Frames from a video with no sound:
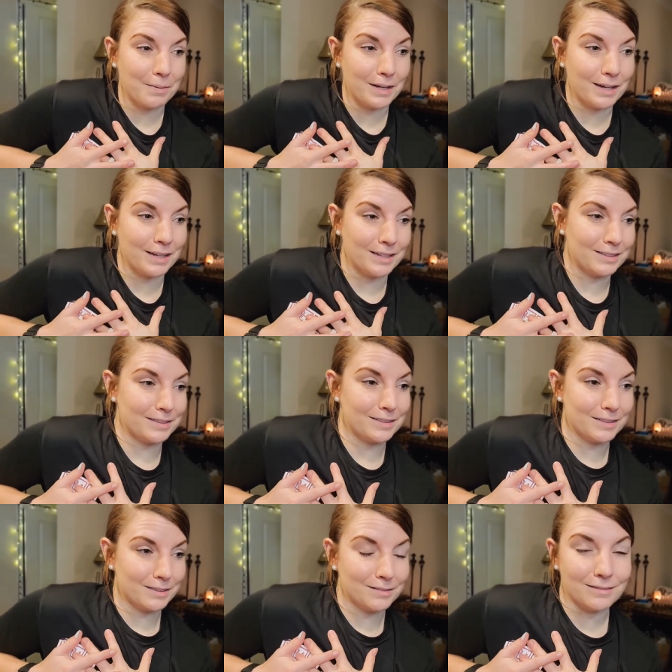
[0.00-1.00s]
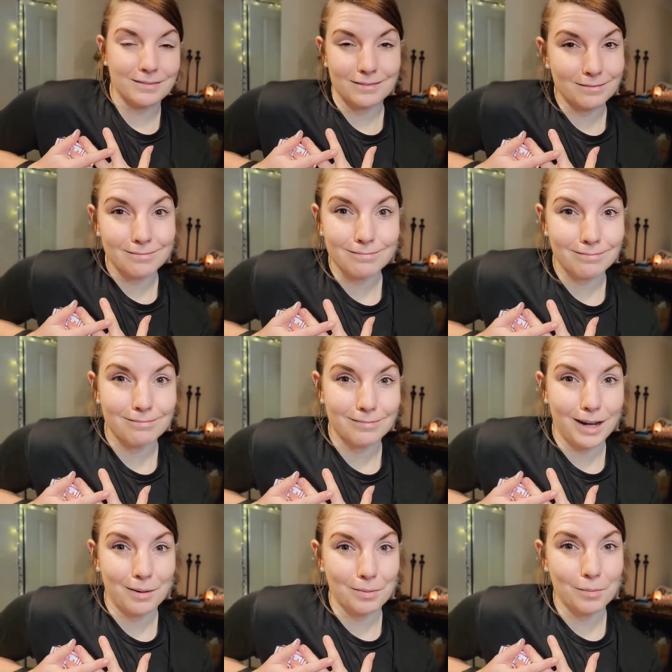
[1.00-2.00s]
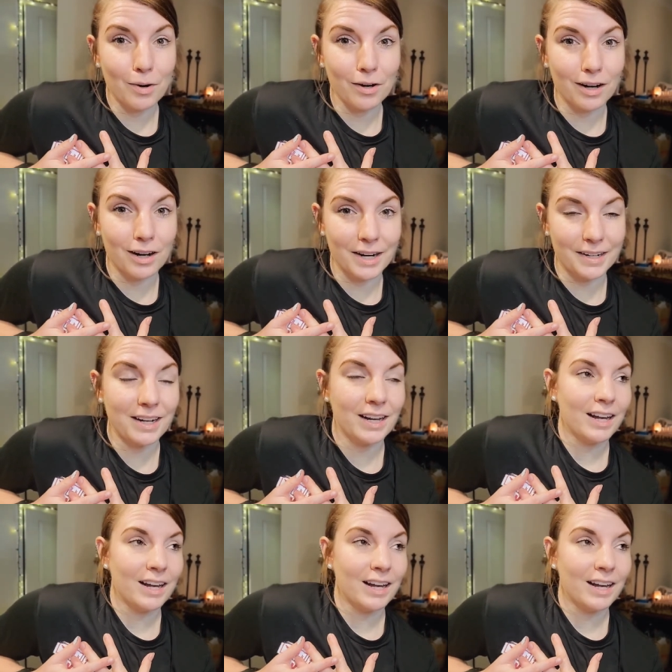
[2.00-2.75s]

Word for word: because I'm a moron,